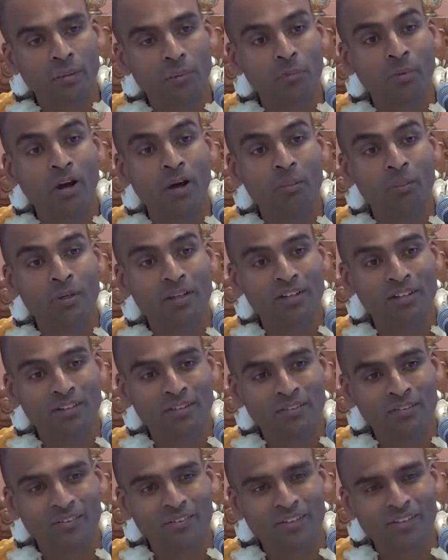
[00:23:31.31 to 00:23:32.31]

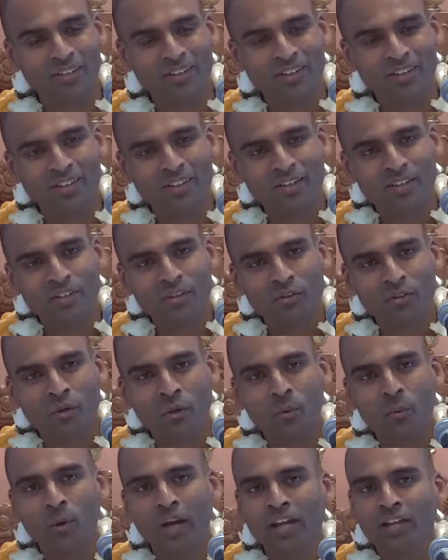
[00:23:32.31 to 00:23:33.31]
Brahmanas.
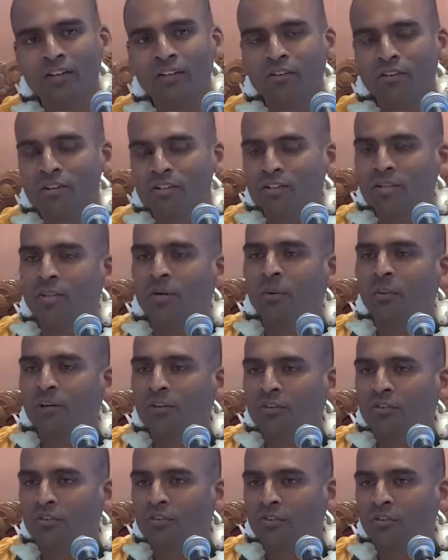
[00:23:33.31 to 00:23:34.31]
So when Krishna
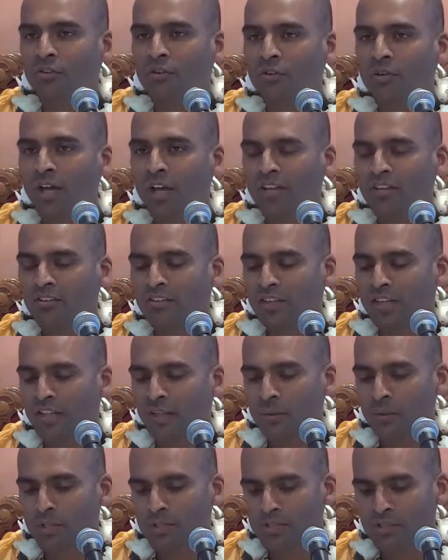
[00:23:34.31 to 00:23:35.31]
wants to
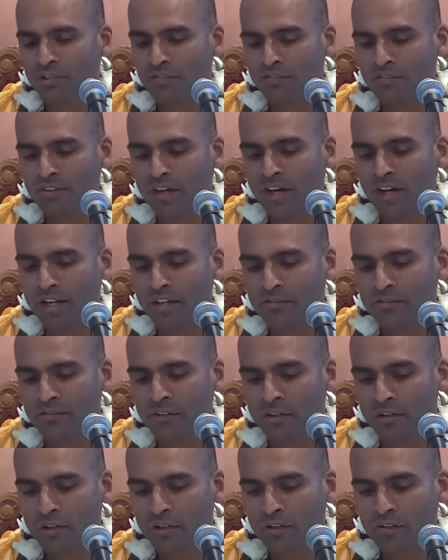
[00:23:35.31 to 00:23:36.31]
extinguish the fire,
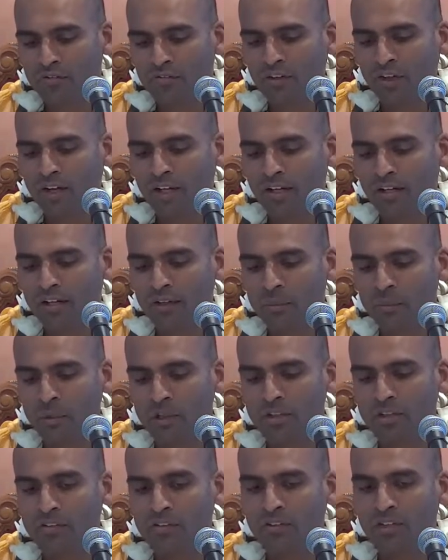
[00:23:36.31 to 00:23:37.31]
forest fire,
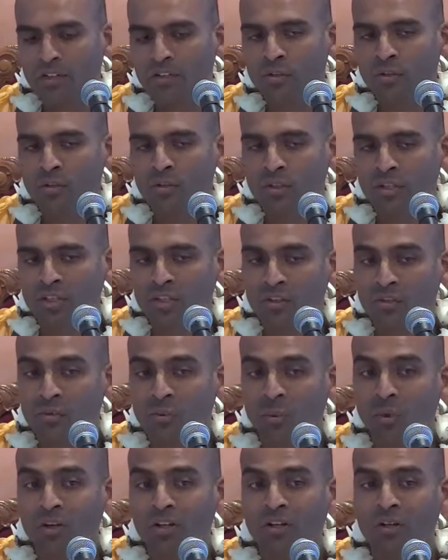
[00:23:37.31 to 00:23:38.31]
what does he do? He
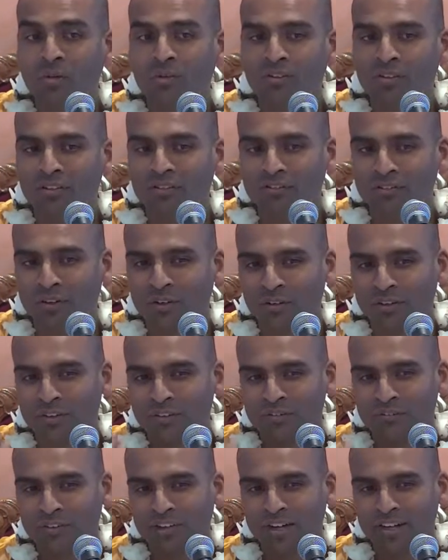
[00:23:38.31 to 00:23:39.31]
swallows the
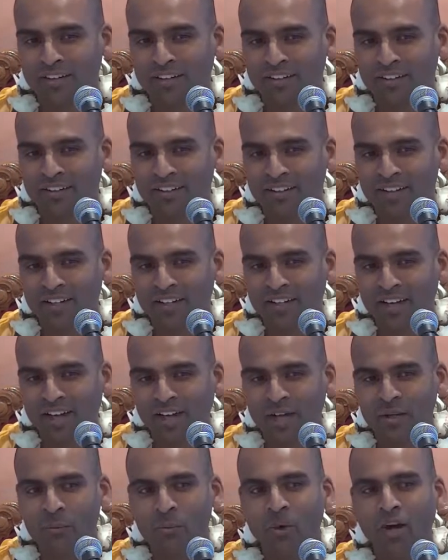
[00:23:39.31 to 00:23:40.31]
forest fire.
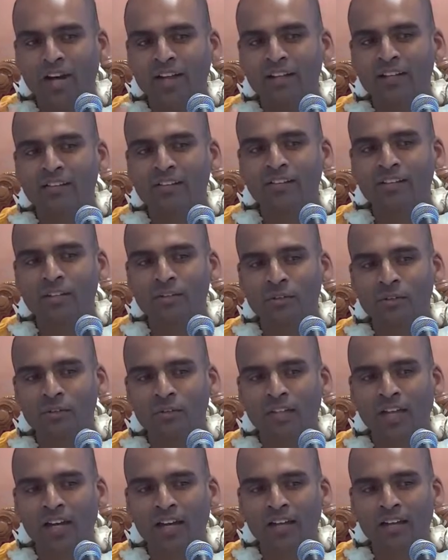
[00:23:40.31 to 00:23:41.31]
And why does he
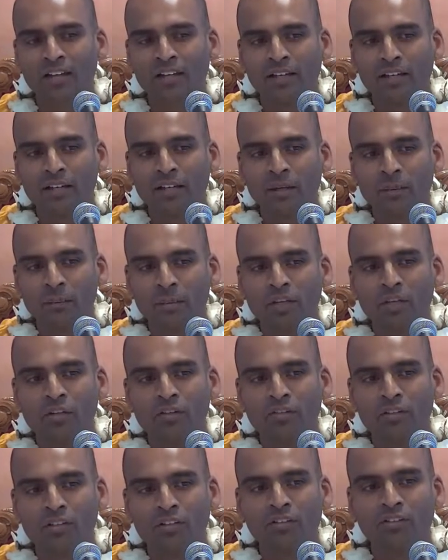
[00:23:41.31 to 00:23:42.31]
do that?
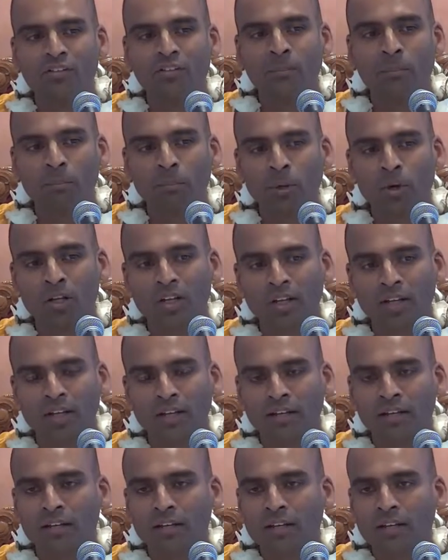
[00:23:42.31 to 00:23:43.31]
Because it's
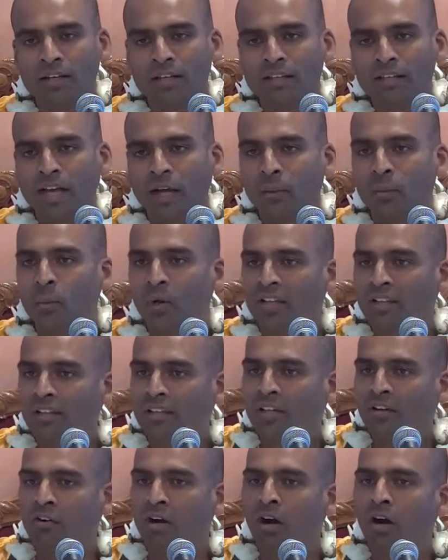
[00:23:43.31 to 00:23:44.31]
symbolic that
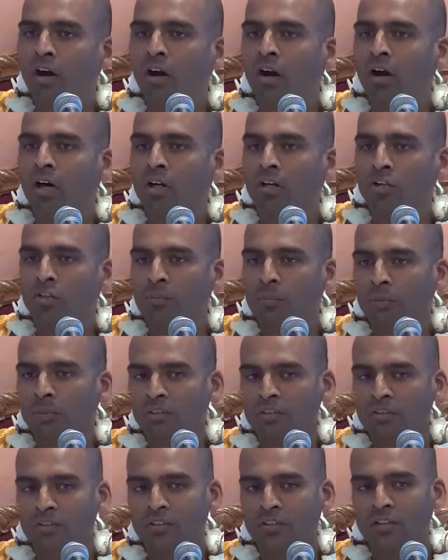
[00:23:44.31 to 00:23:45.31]
when there are
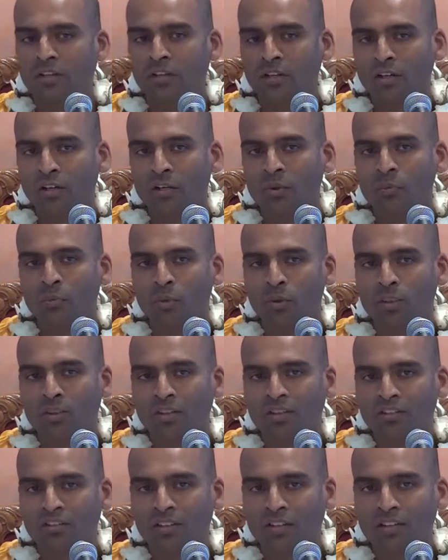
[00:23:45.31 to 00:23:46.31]
arguments in a
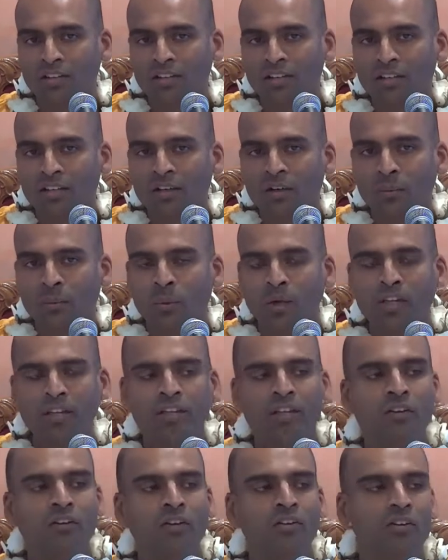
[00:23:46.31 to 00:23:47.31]
community, when
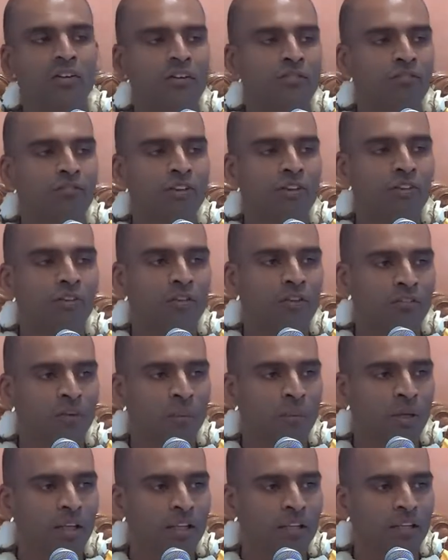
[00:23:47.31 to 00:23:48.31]
there is difference of
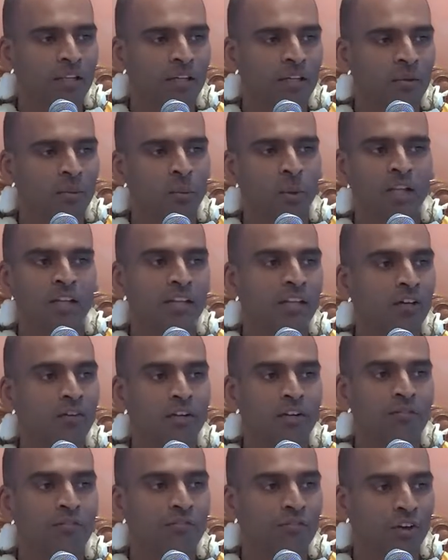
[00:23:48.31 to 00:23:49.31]
opinion, when
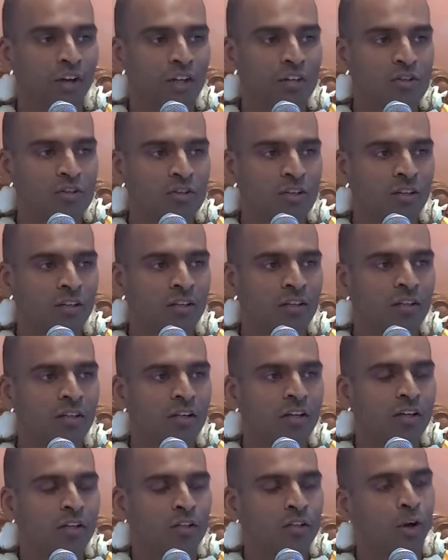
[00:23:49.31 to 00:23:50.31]
there is friction,
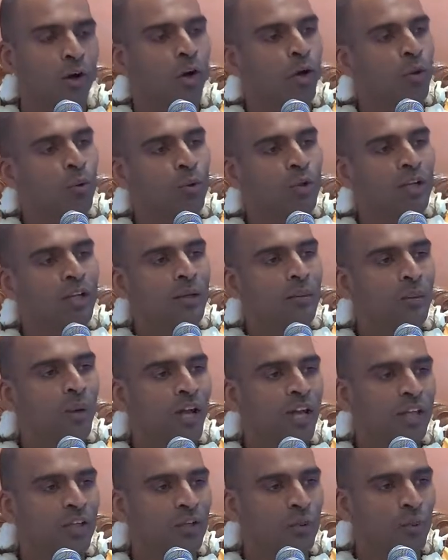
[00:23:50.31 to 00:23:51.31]
the only
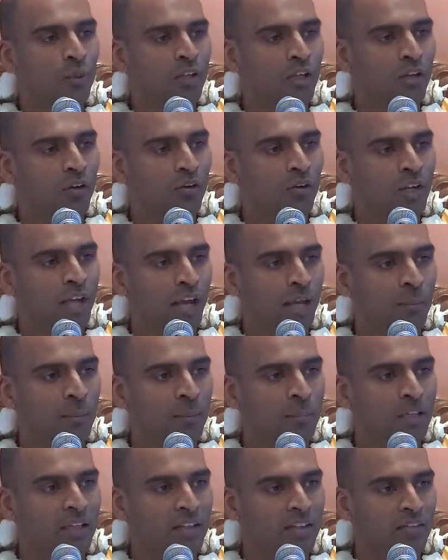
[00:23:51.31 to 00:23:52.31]
way you will
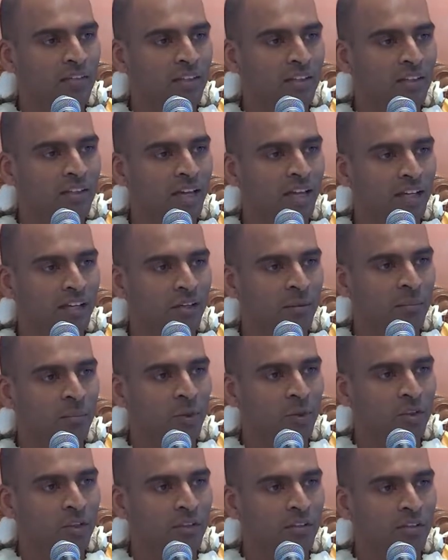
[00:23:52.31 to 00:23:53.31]
create peace in that
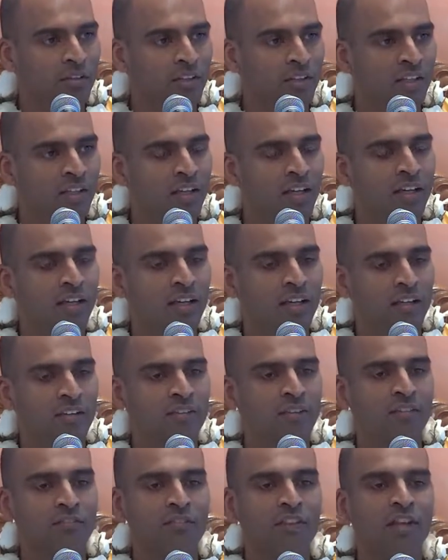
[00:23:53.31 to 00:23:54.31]
community
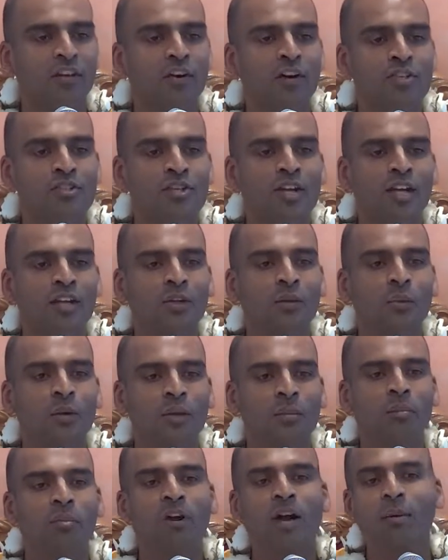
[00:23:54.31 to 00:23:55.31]
is if there are
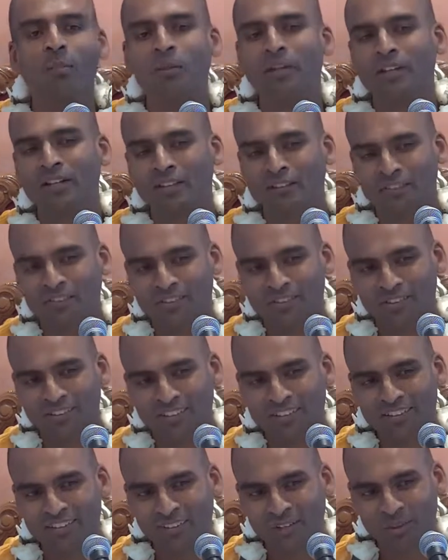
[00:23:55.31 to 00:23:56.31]
genuine Brahmanas
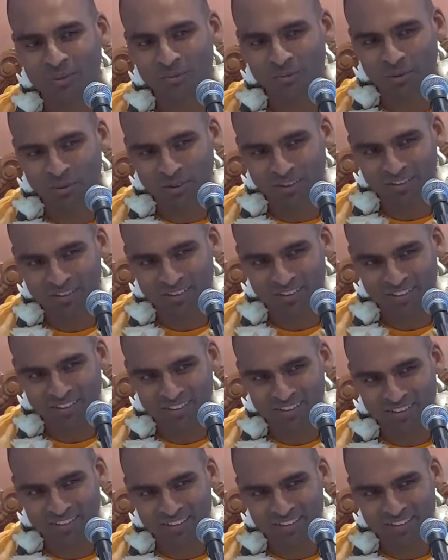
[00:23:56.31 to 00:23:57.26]
in the community.